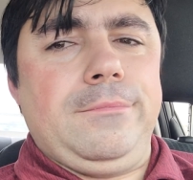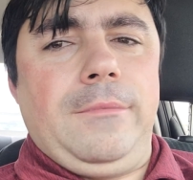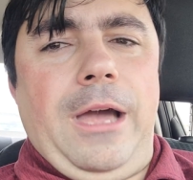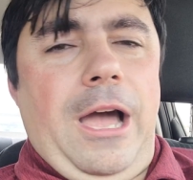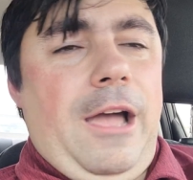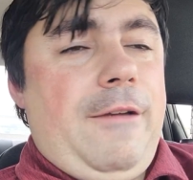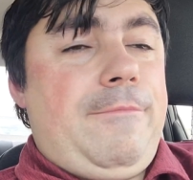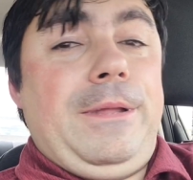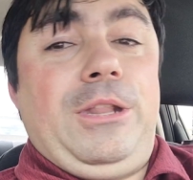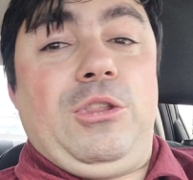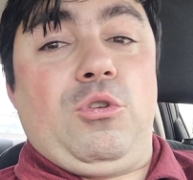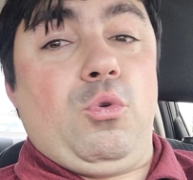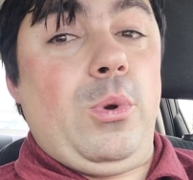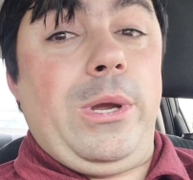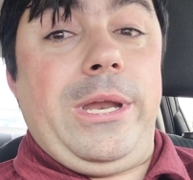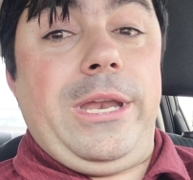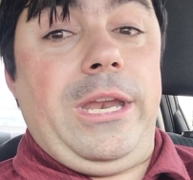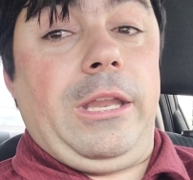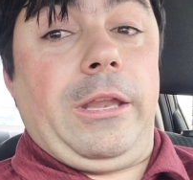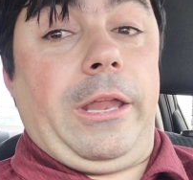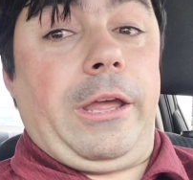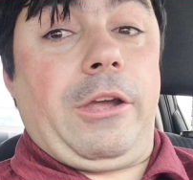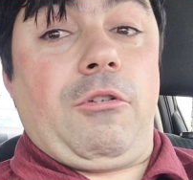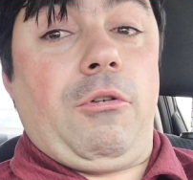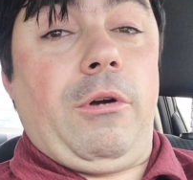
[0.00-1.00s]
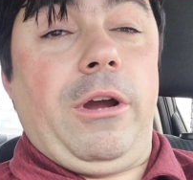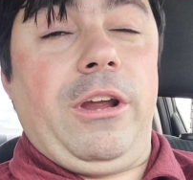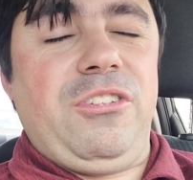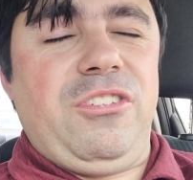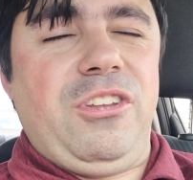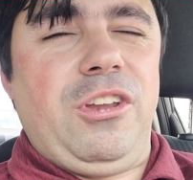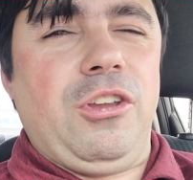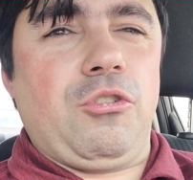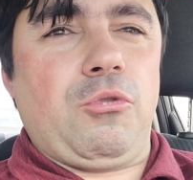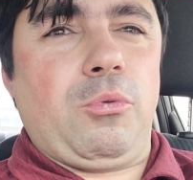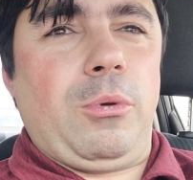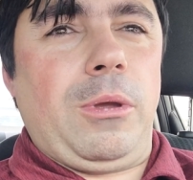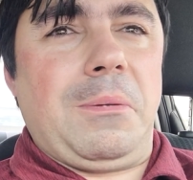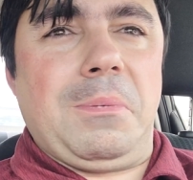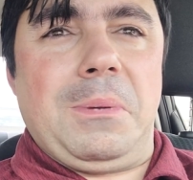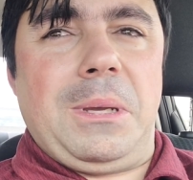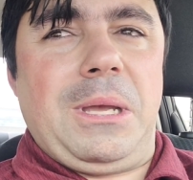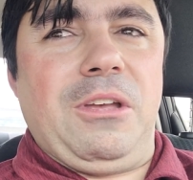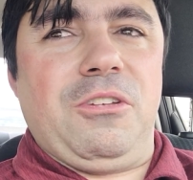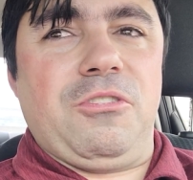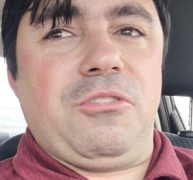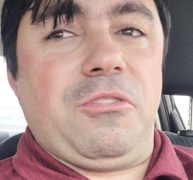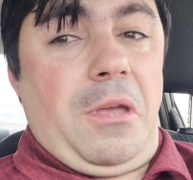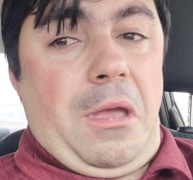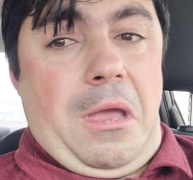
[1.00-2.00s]
I've been tweeting like crazy this week
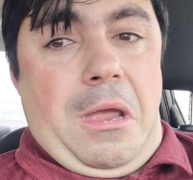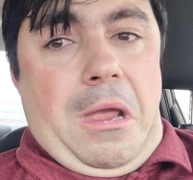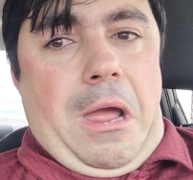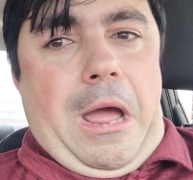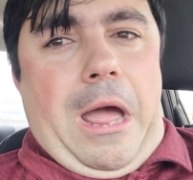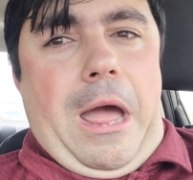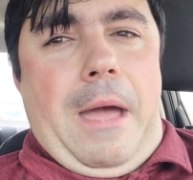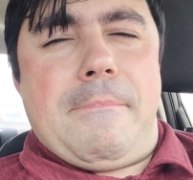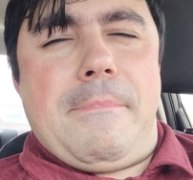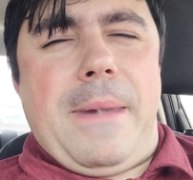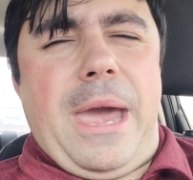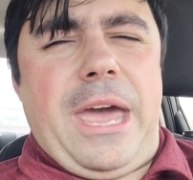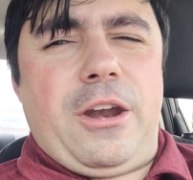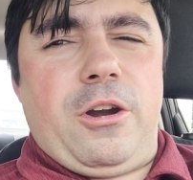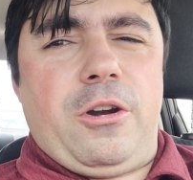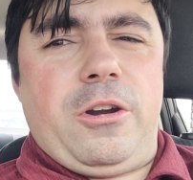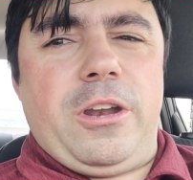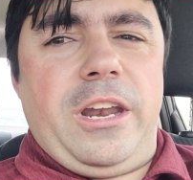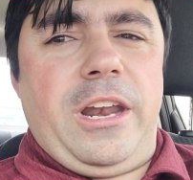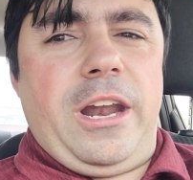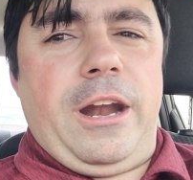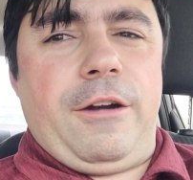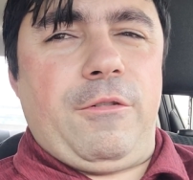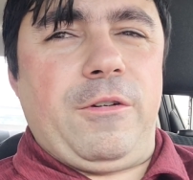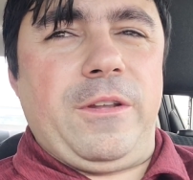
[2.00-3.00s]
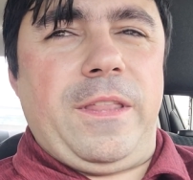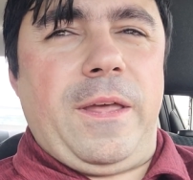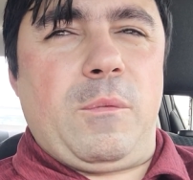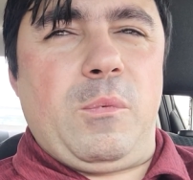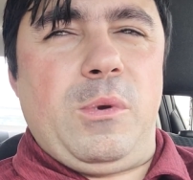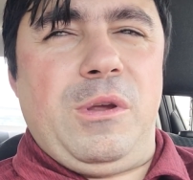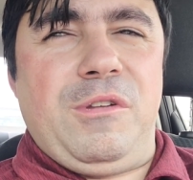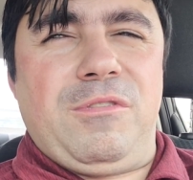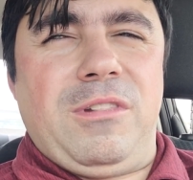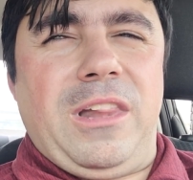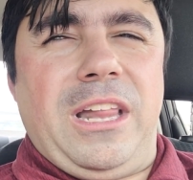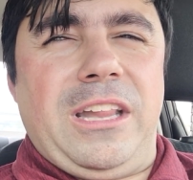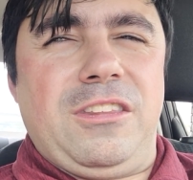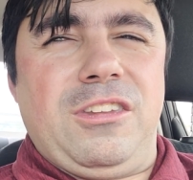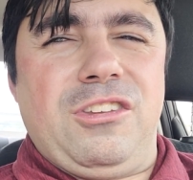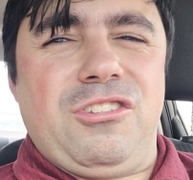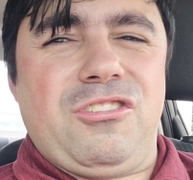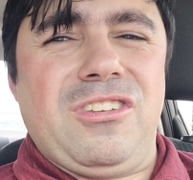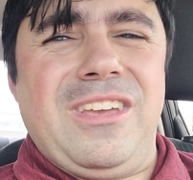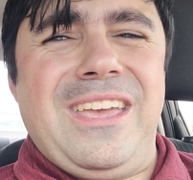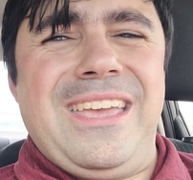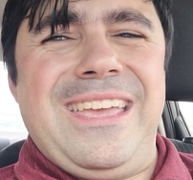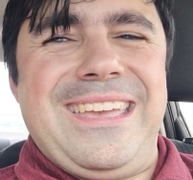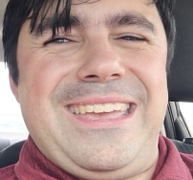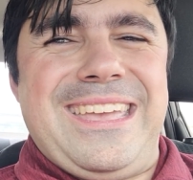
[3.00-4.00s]
because I'm madder than ever that we've let
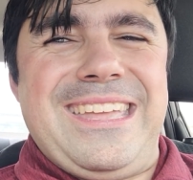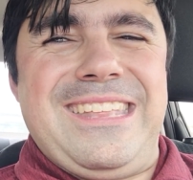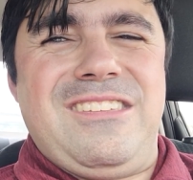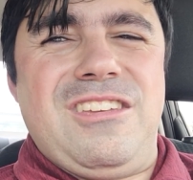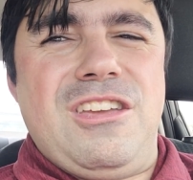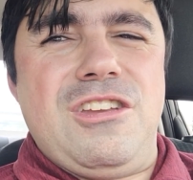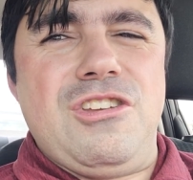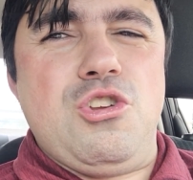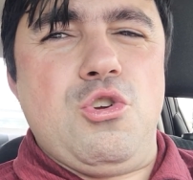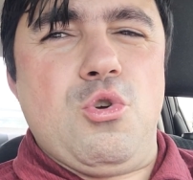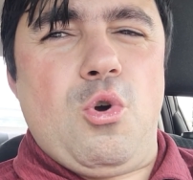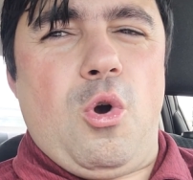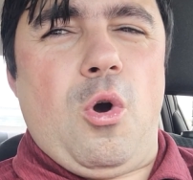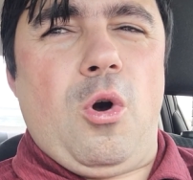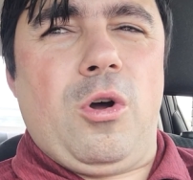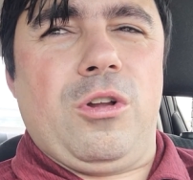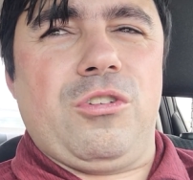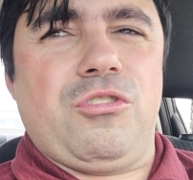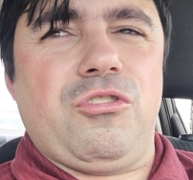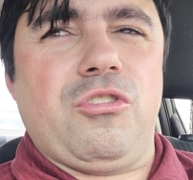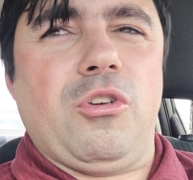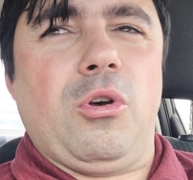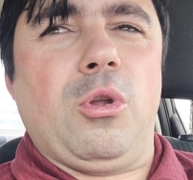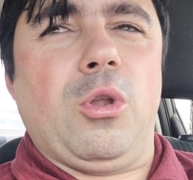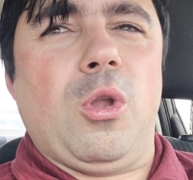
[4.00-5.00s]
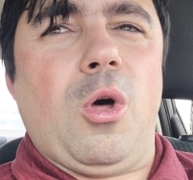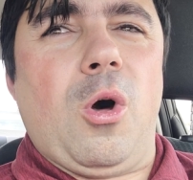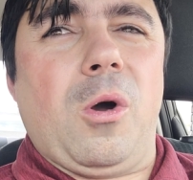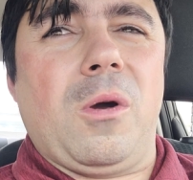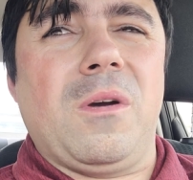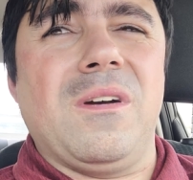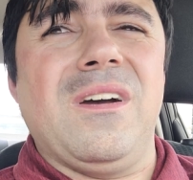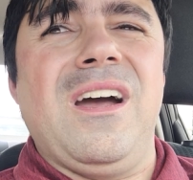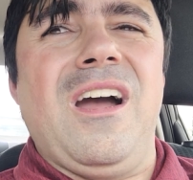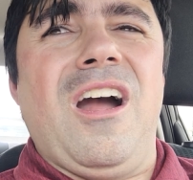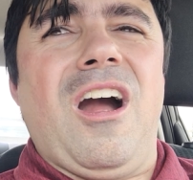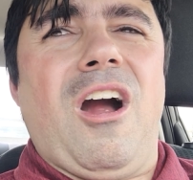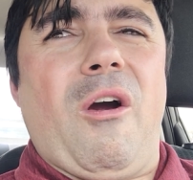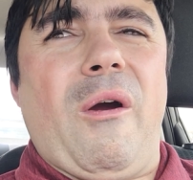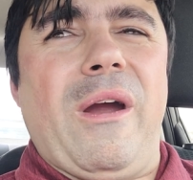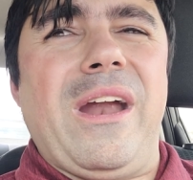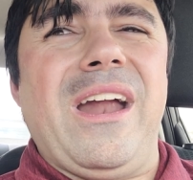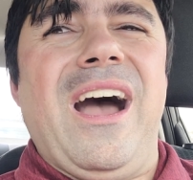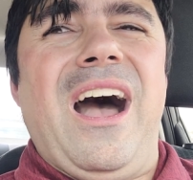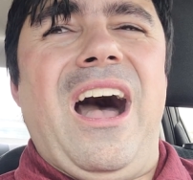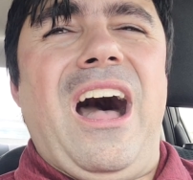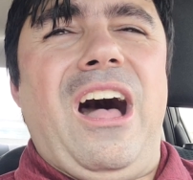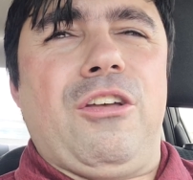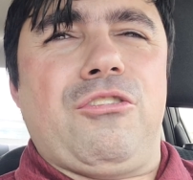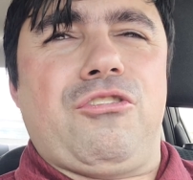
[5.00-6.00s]
this continue on so long. All right,
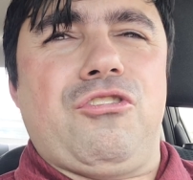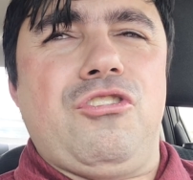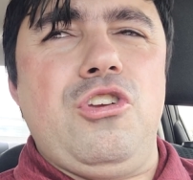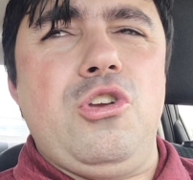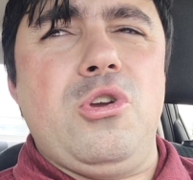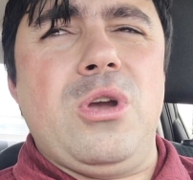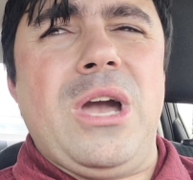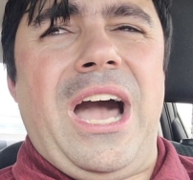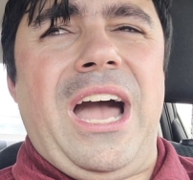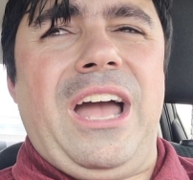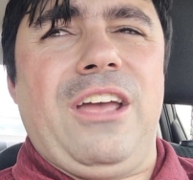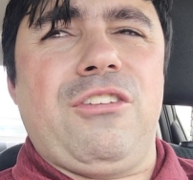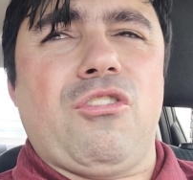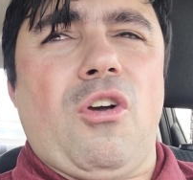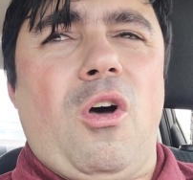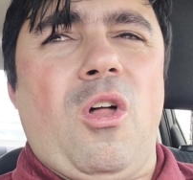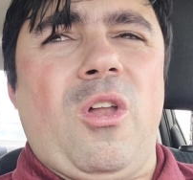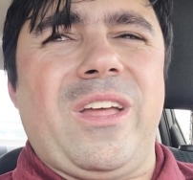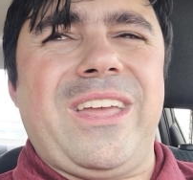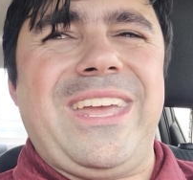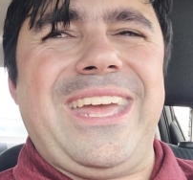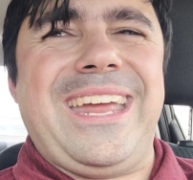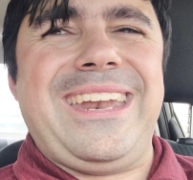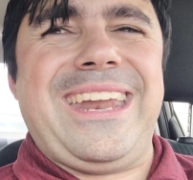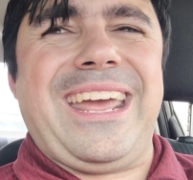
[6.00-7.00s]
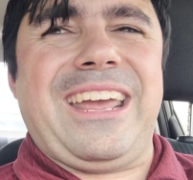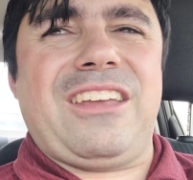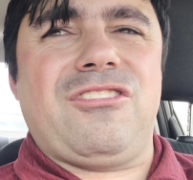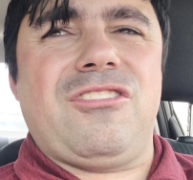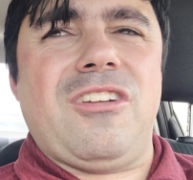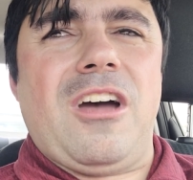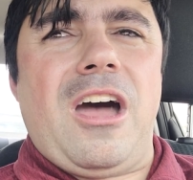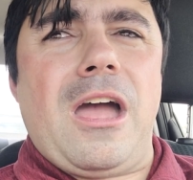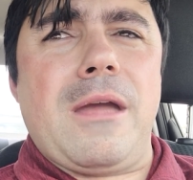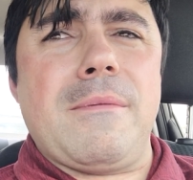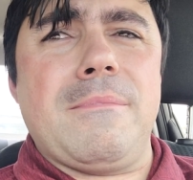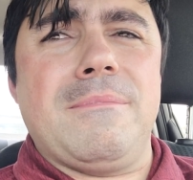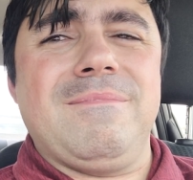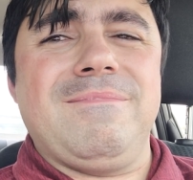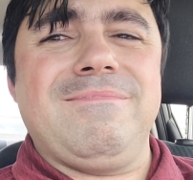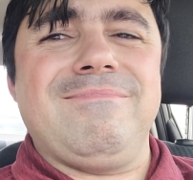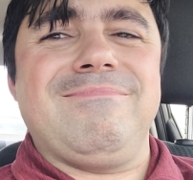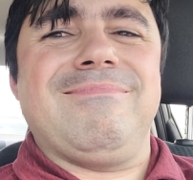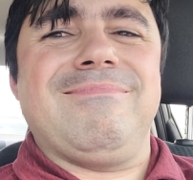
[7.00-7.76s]
I'll see you guys all again next time.